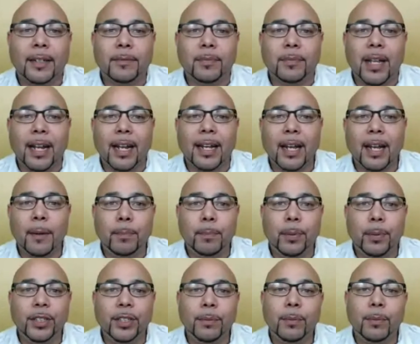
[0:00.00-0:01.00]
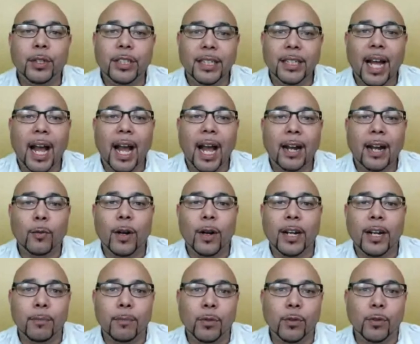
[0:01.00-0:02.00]
And I kept pushing, but
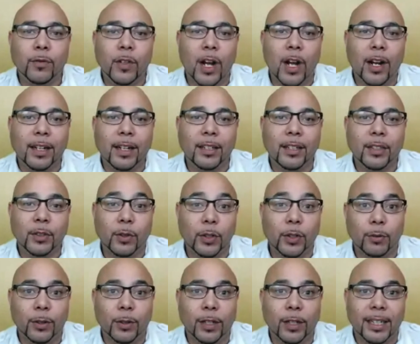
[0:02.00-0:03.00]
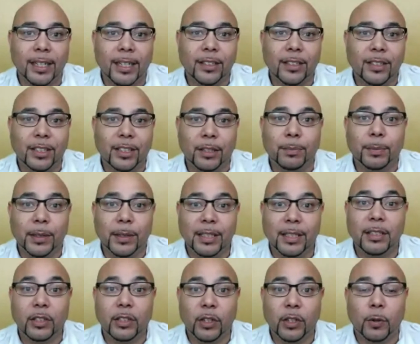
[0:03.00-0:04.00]
she had already moved on into a new
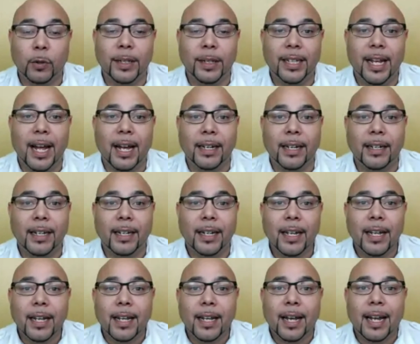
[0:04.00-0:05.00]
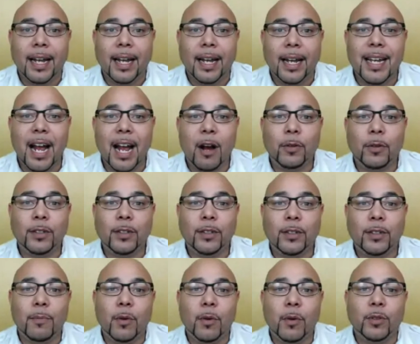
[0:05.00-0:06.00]
relationship, and she told me that. And that
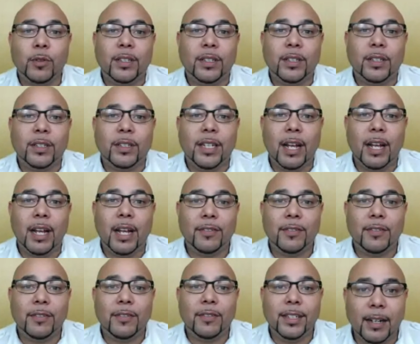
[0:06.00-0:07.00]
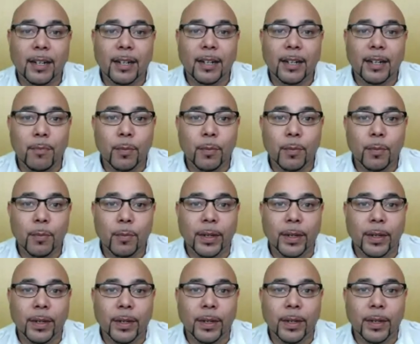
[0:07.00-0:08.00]
was the most devastating moment,
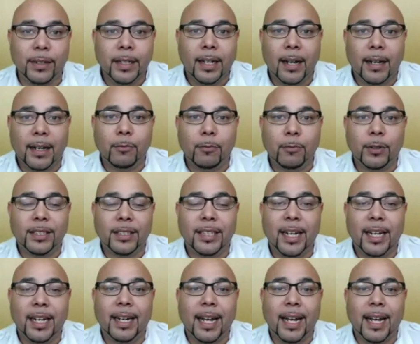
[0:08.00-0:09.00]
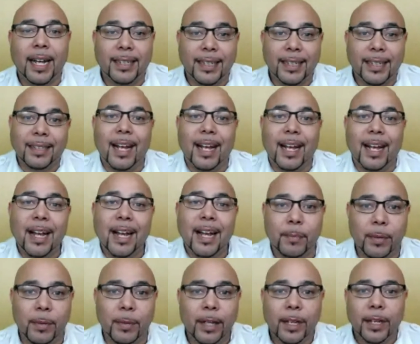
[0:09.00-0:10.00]
I would say, at
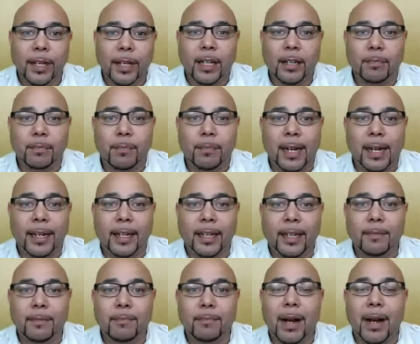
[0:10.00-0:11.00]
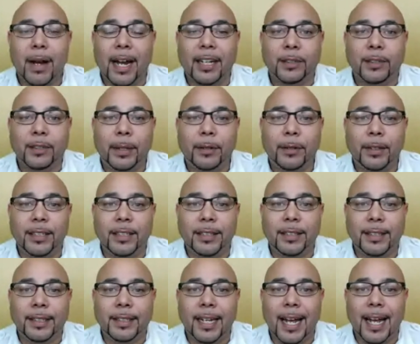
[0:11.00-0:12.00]
that time in my
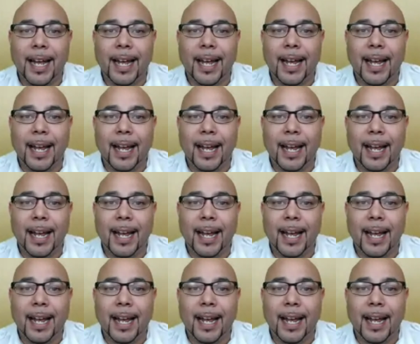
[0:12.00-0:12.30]
experience.